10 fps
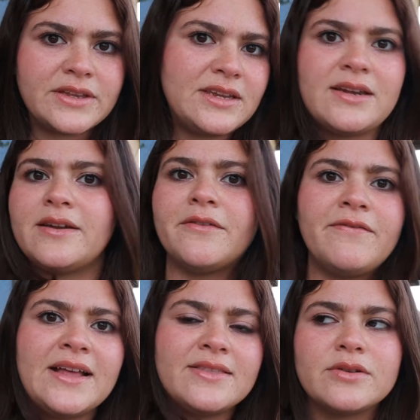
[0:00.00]
They needed an
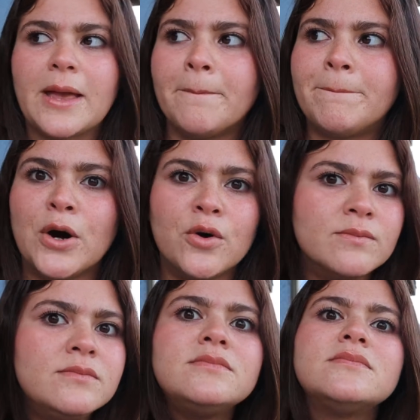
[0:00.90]
event. They were
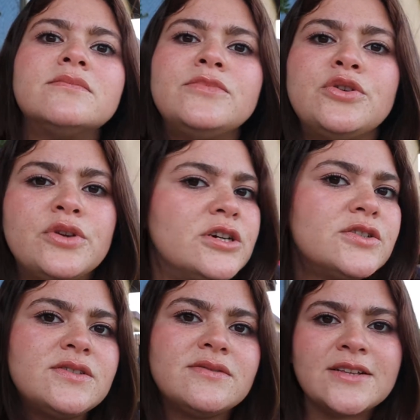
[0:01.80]
boom, New
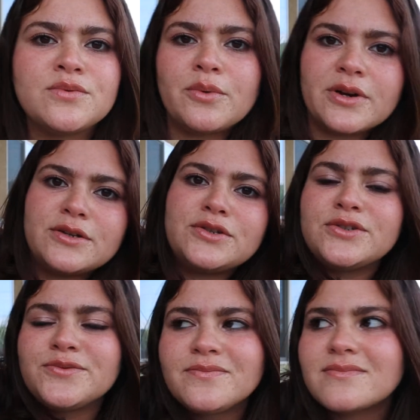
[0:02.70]
Year's, that's what we're gonna do.